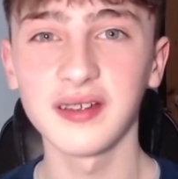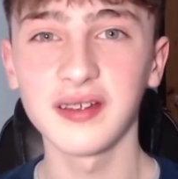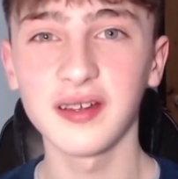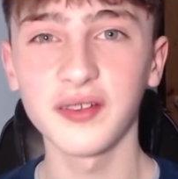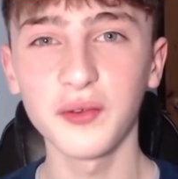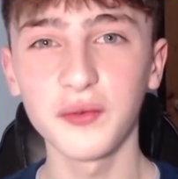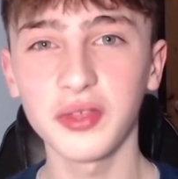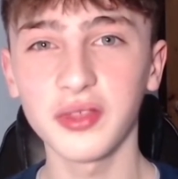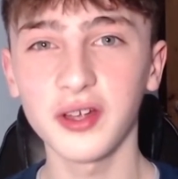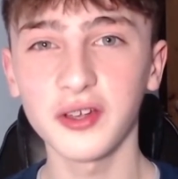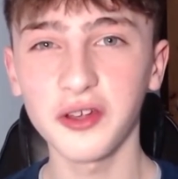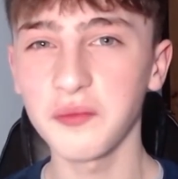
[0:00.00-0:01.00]
I
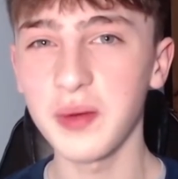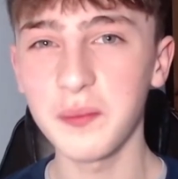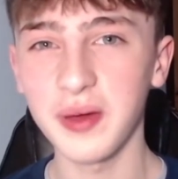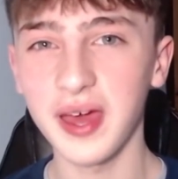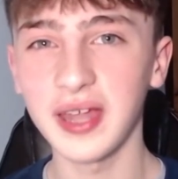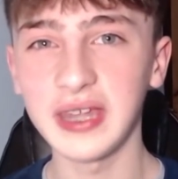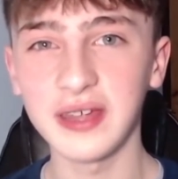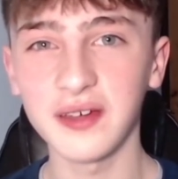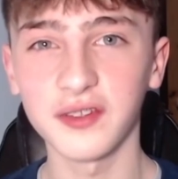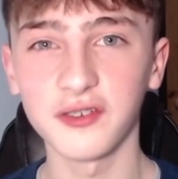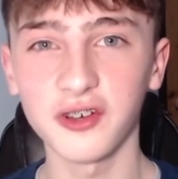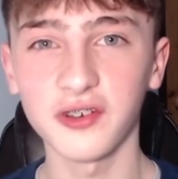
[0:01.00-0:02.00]
don't remember any
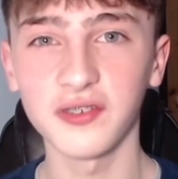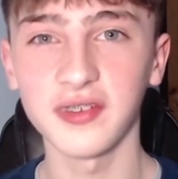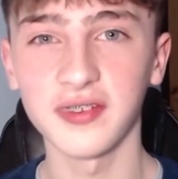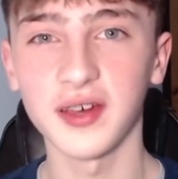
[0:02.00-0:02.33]
other chances that